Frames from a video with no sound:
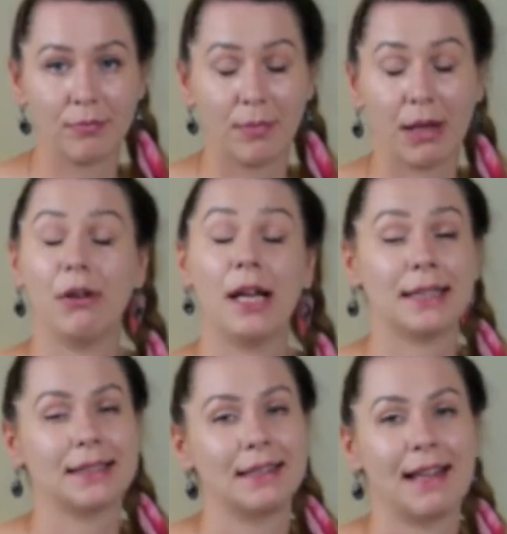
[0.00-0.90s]
my
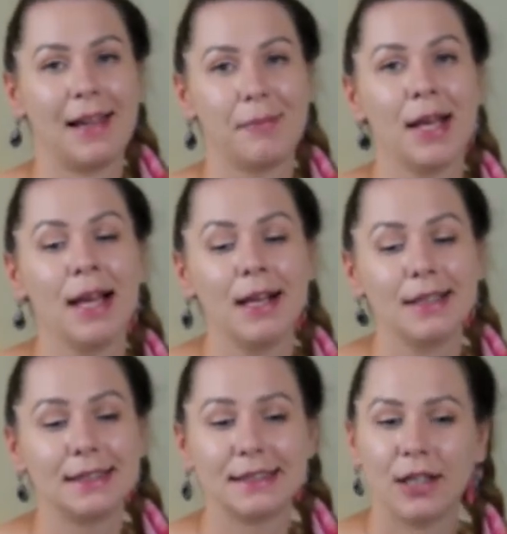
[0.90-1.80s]
relaxing time.
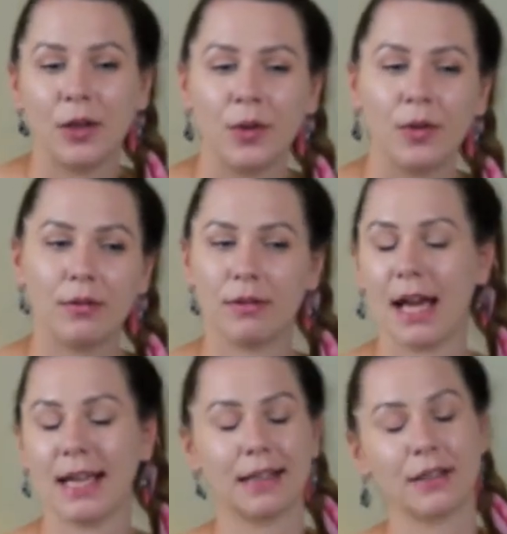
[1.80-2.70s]
So
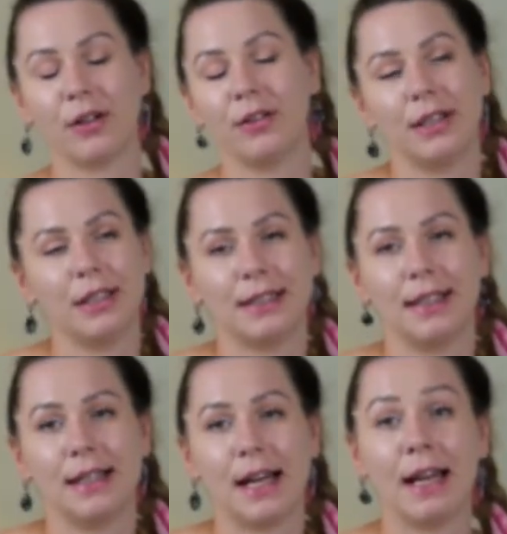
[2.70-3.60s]
I can
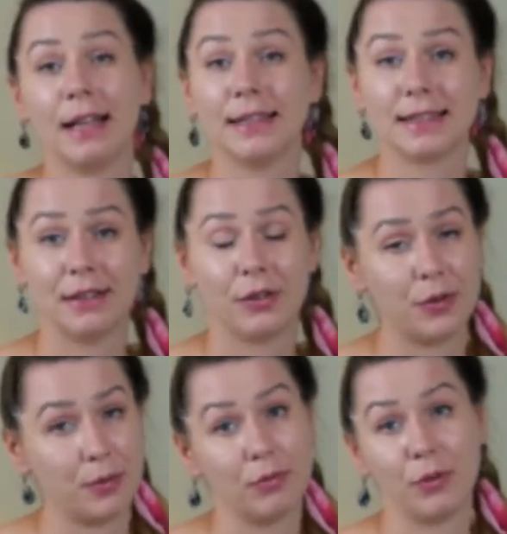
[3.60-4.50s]
only I listen
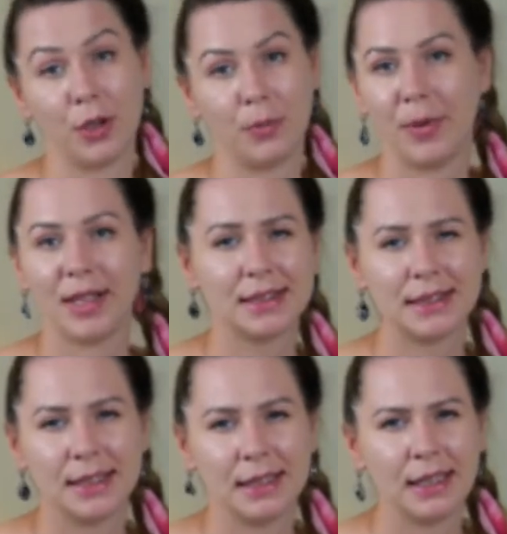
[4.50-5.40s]
to, you know, birds
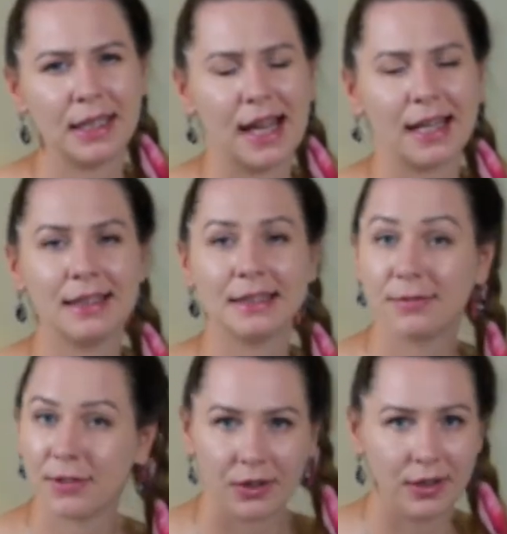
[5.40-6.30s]
singing, and it's
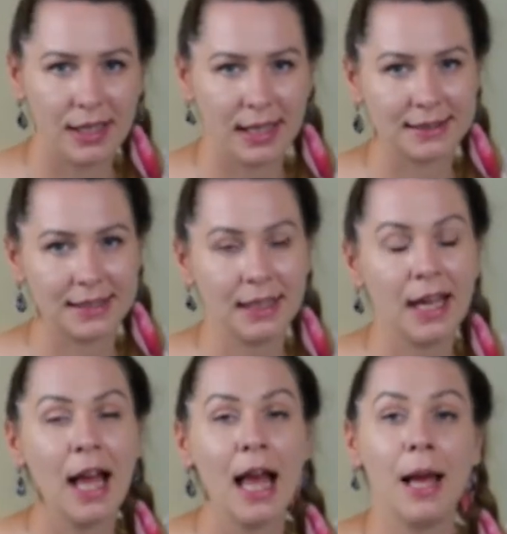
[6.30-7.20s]
very relaxing.
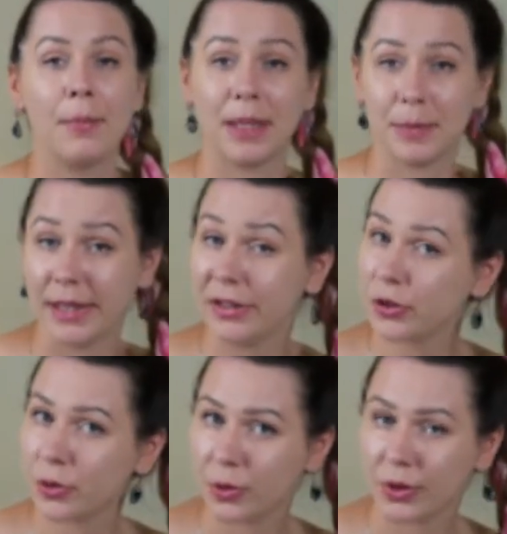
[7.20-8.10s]
But make
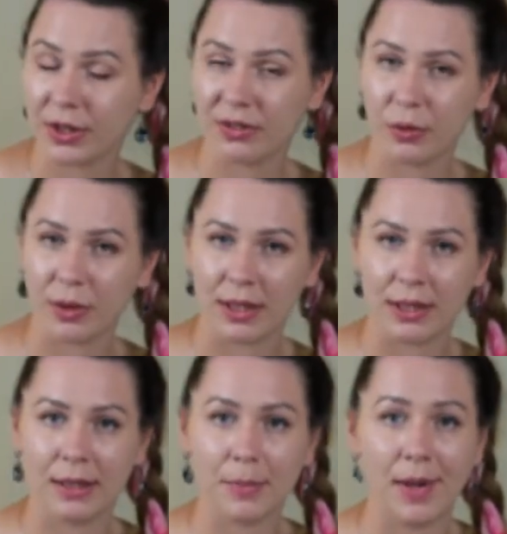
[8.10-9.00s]
sure that you are
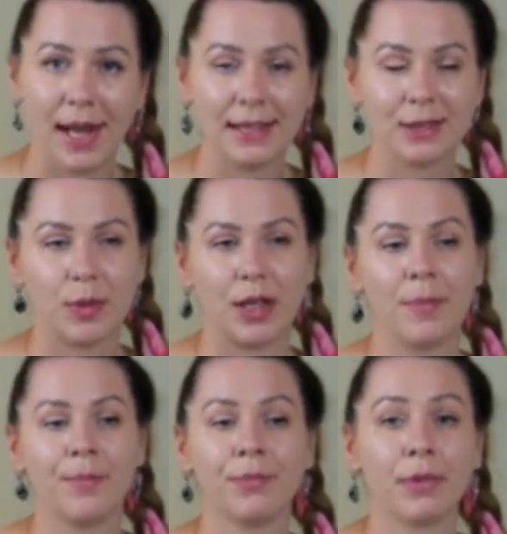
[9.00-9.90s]
in the place where
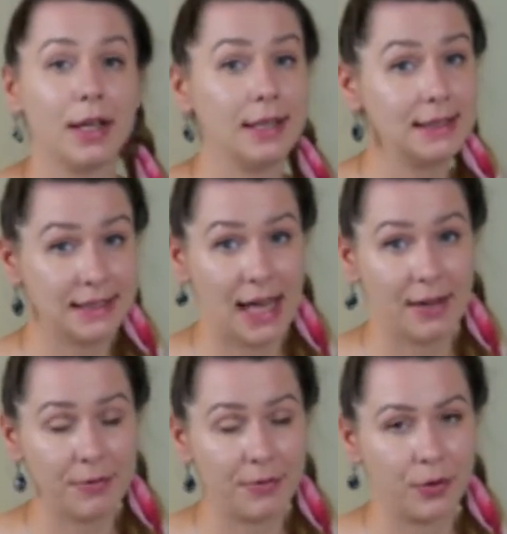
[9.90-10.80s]
it's
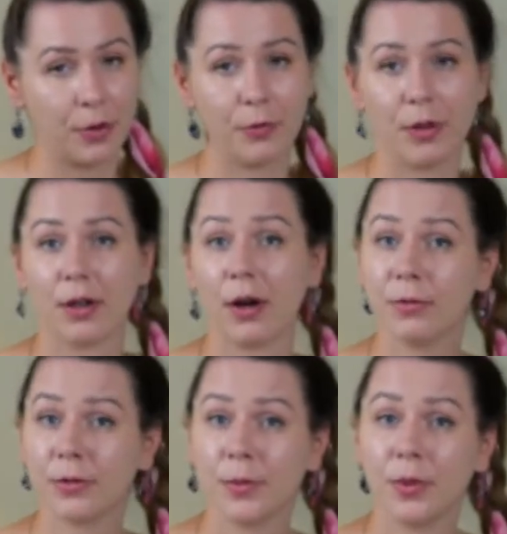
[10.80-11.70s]
safe, you feel
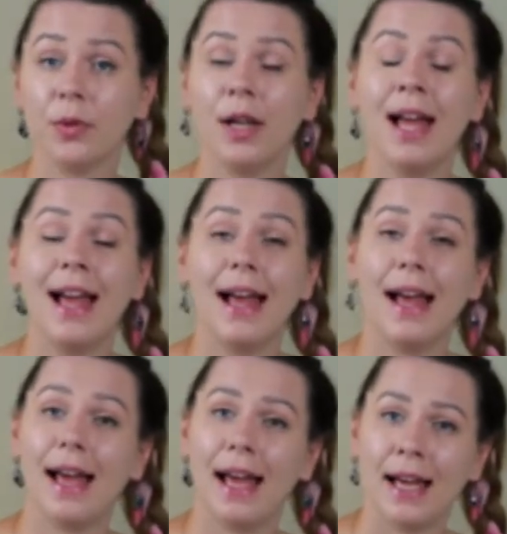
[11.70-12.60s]
comfortable,
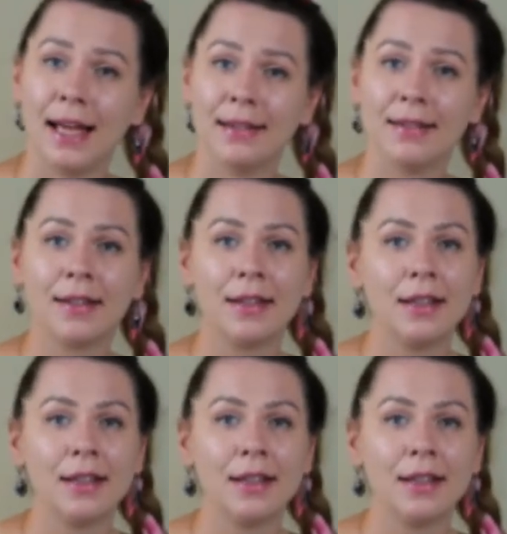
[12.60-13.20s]
and